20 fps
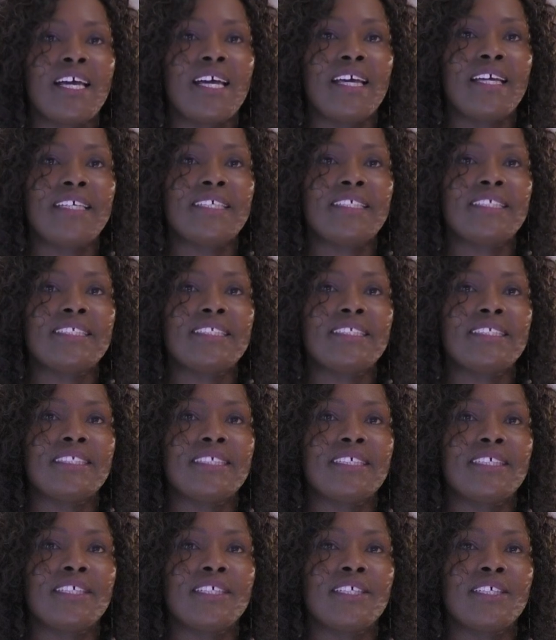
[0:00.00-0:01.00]
and
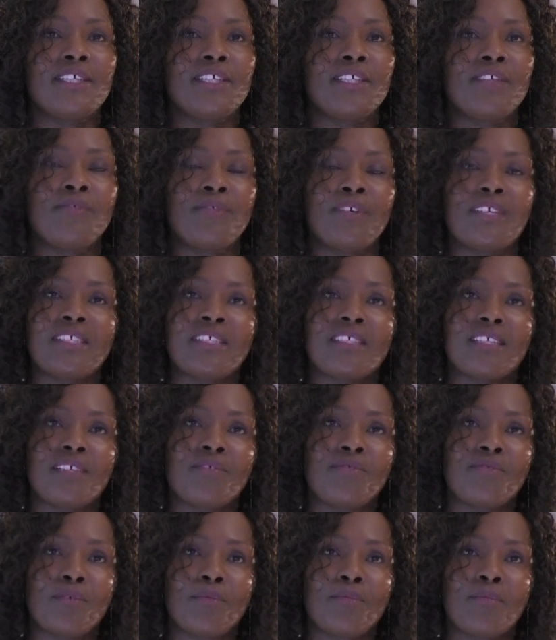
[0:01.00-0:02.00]
uh, if I
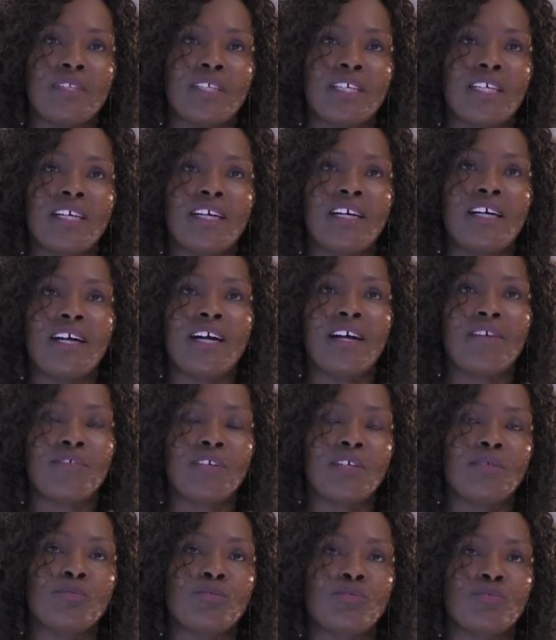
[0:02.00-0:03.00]
start from there I've
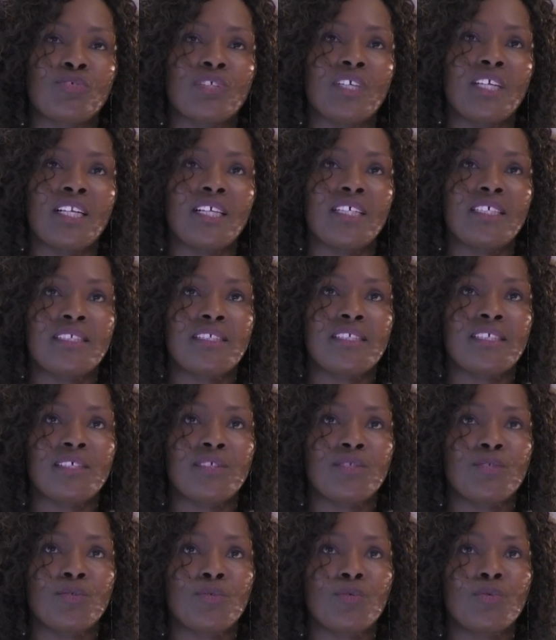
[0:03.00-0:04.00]
come to realize
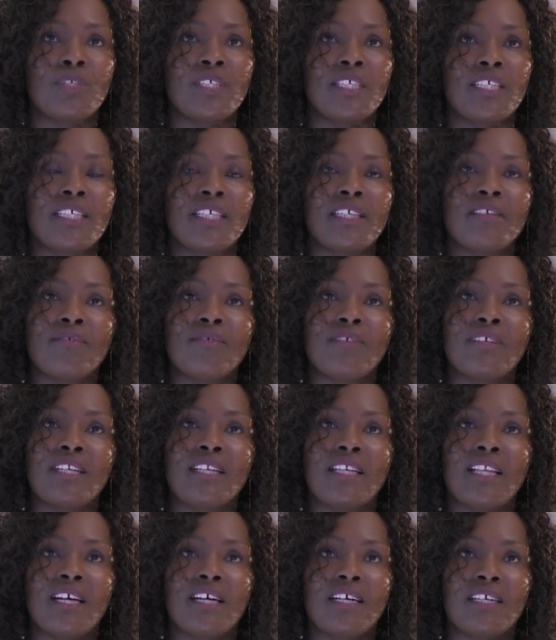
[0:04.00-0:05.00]
that we
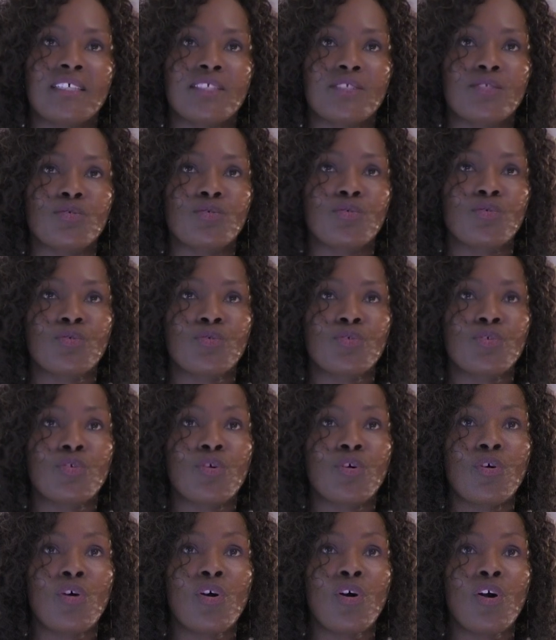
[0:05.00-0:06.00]
even lack to
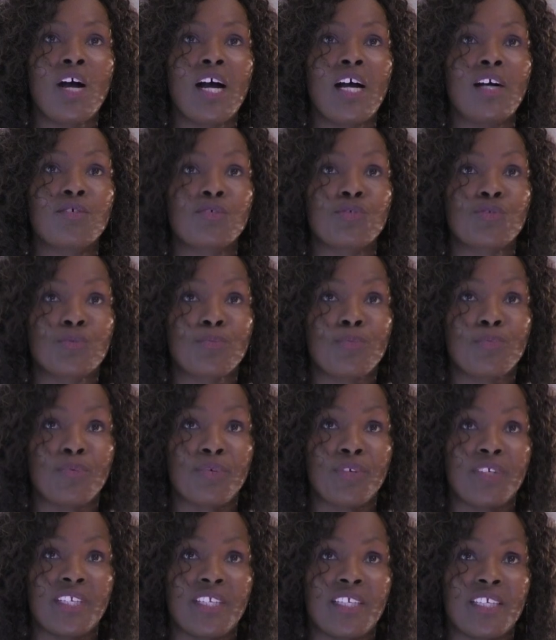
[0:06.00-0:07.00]
know how to
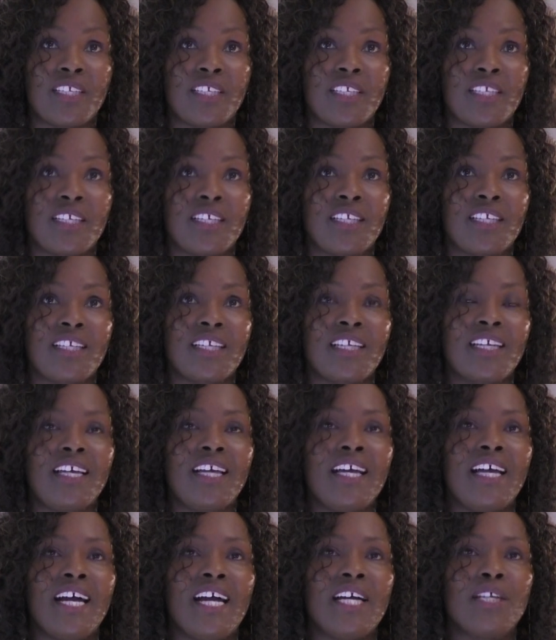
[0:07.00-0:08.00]
pray
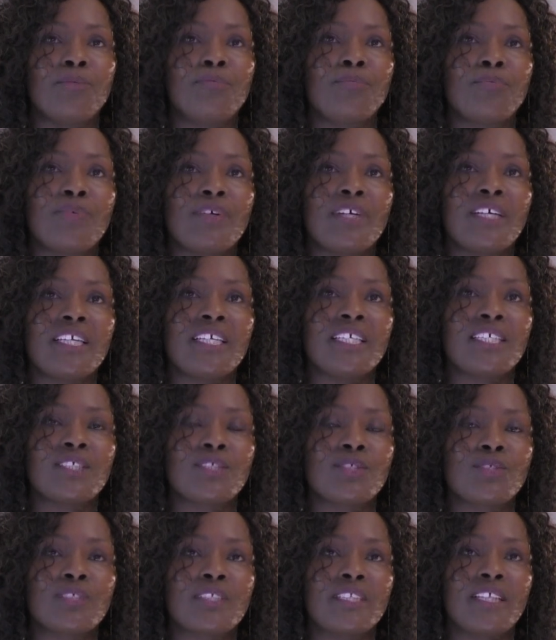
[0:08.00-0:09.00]
and pray
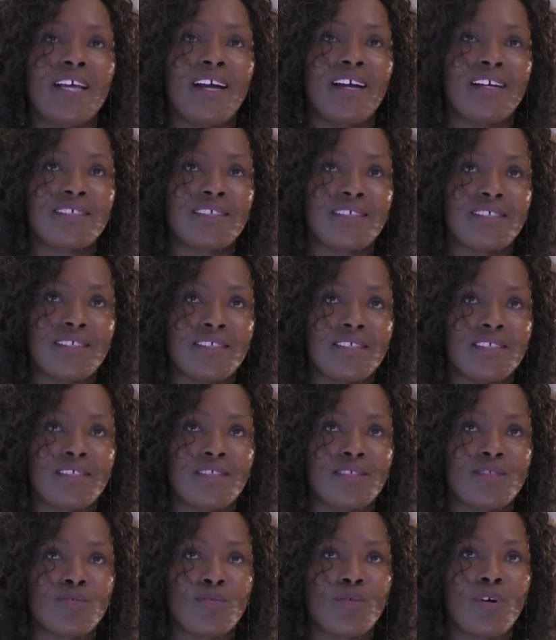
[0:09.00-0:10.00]
is the
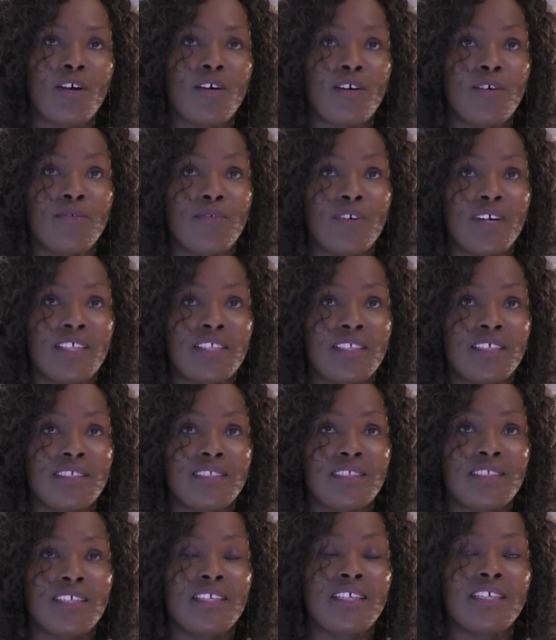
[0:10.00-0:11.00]
access to our father
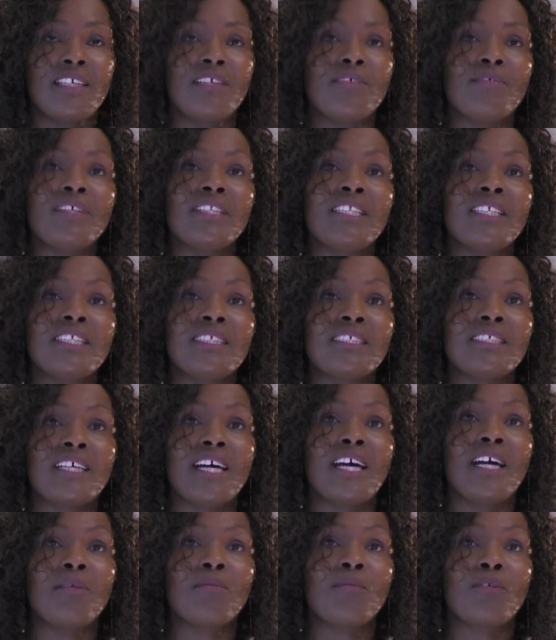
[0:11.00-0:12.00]
even in the
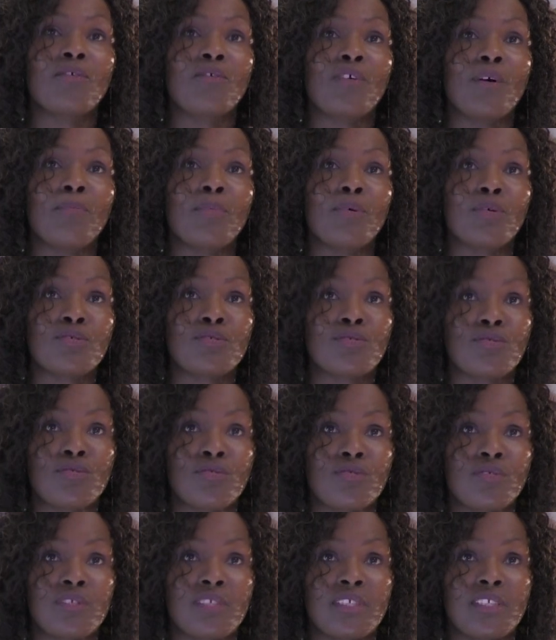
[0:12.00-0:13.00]
time of
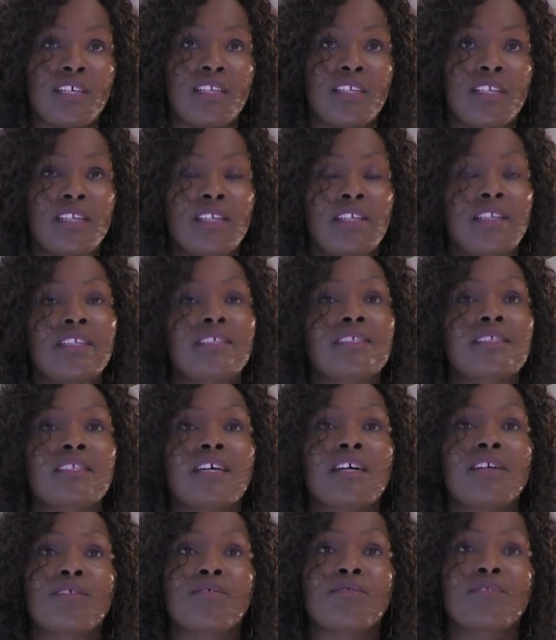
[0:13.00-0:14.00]
apostles and the
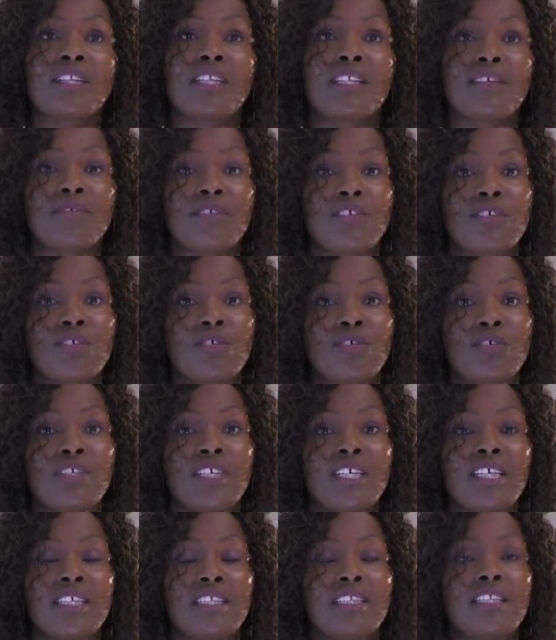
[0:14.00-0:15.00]
Son of the Living
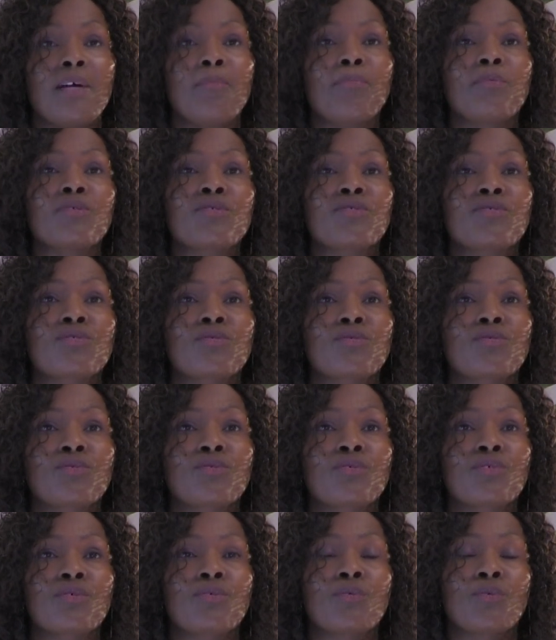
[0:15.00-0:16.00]
God, the
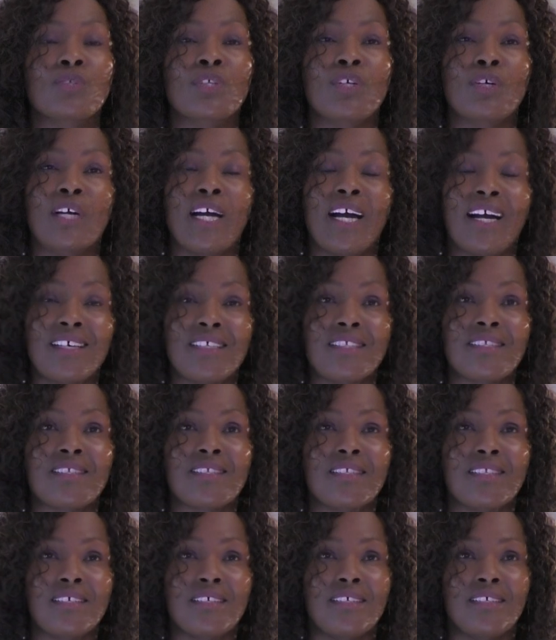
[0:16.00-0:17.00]
apostles
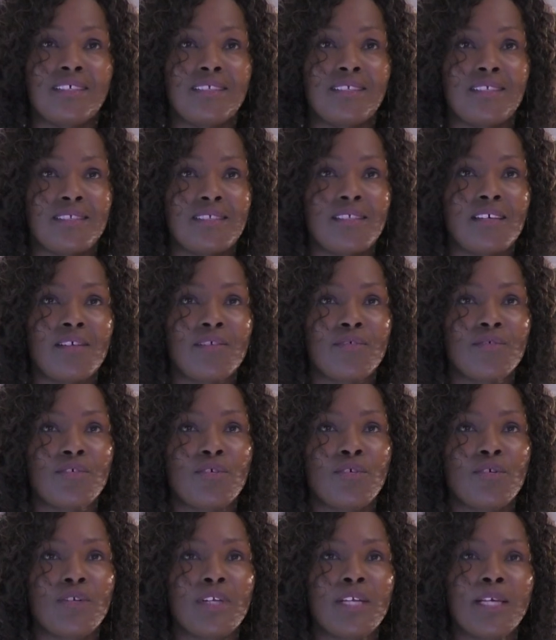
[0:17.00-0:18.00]
asked uh, the Son of
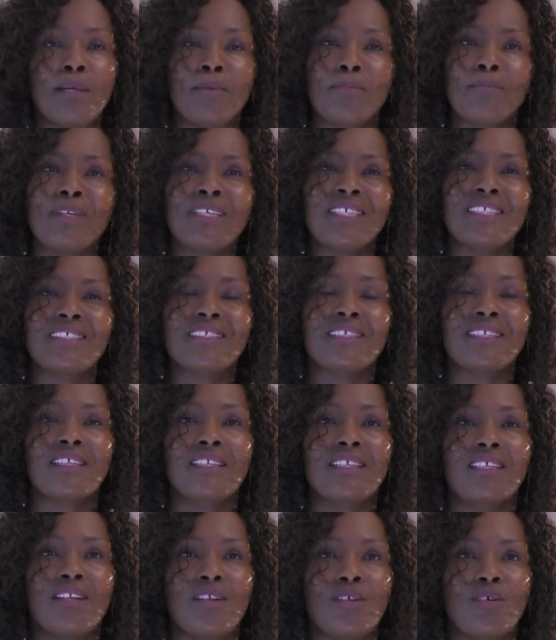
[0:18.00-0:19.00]
God, Please,
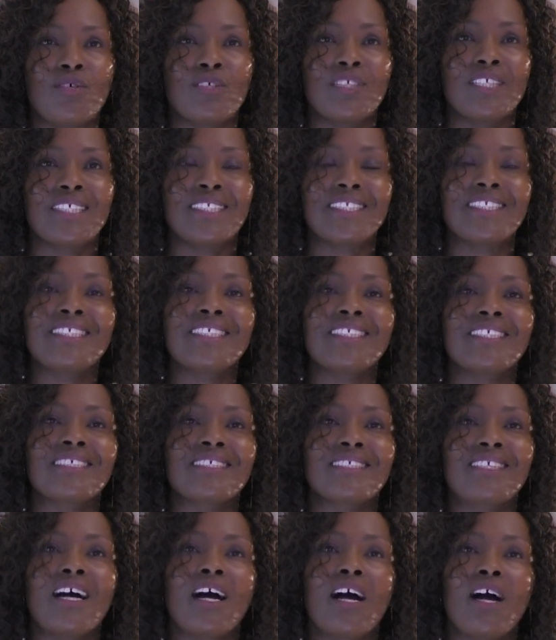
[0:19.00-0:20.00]
Lord, teach
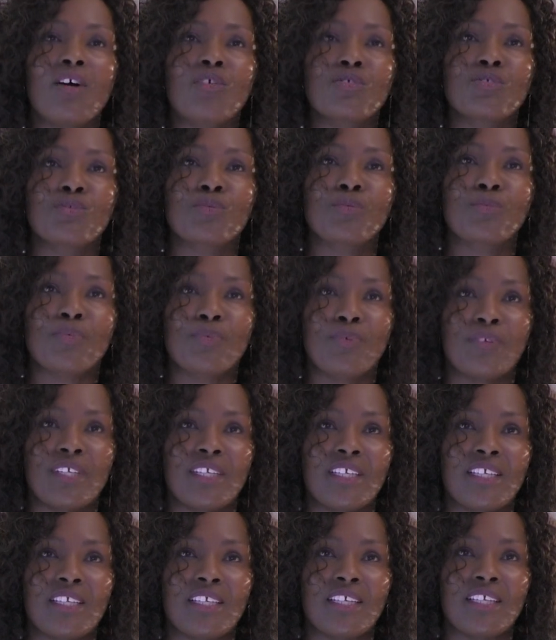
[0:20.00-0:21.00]
us how to
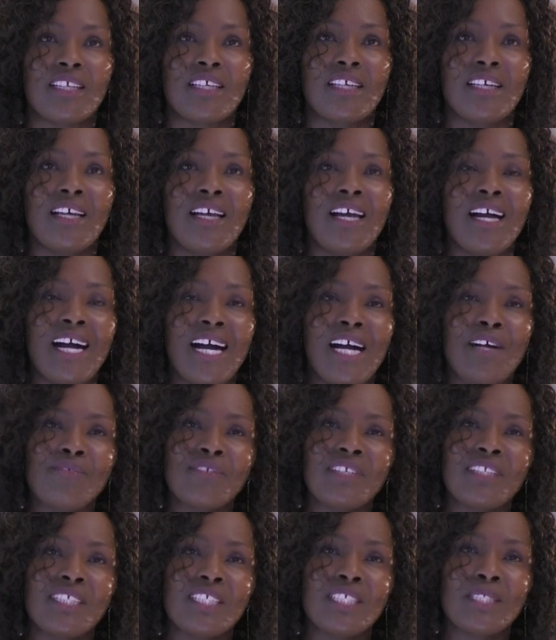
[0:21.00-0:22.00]
pray.
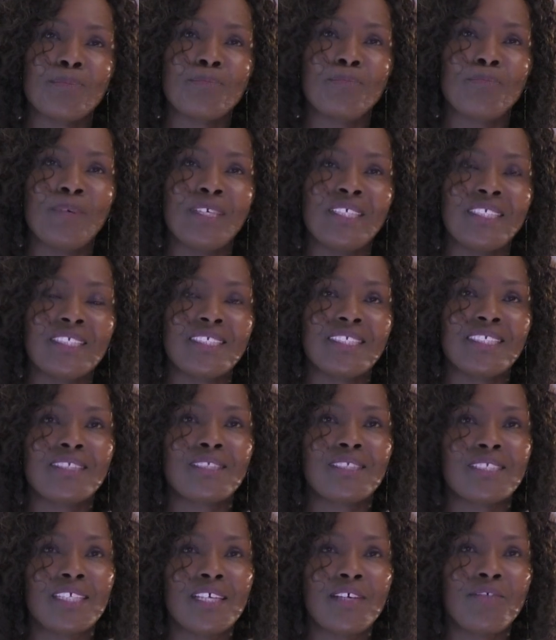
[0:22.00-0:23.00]
After they spent
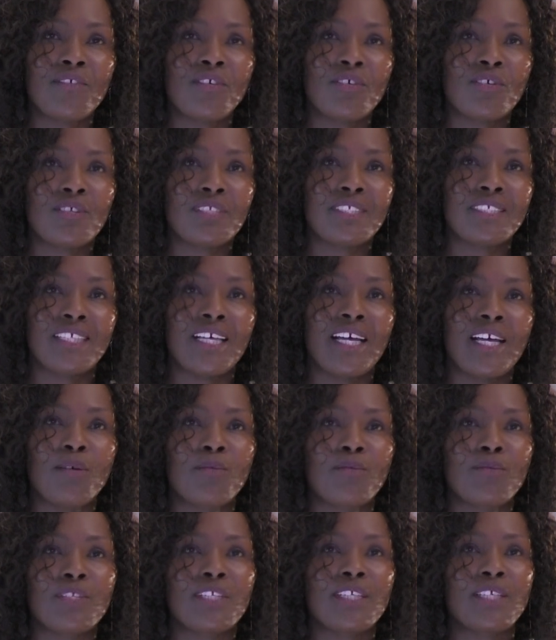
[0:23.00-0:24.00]
several
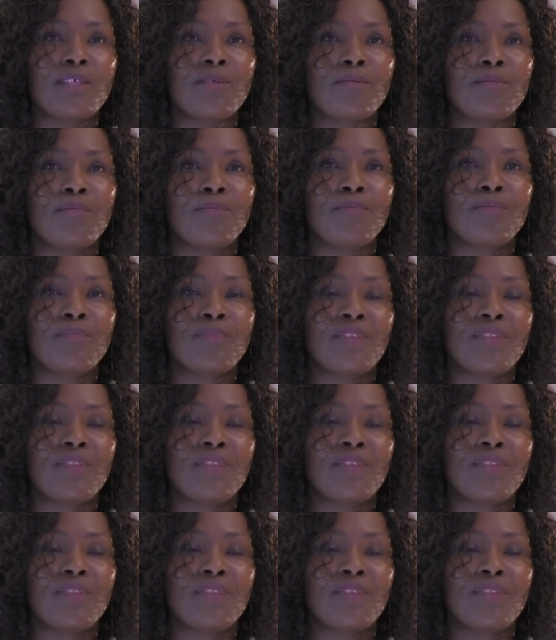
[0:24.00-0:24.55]
time with him,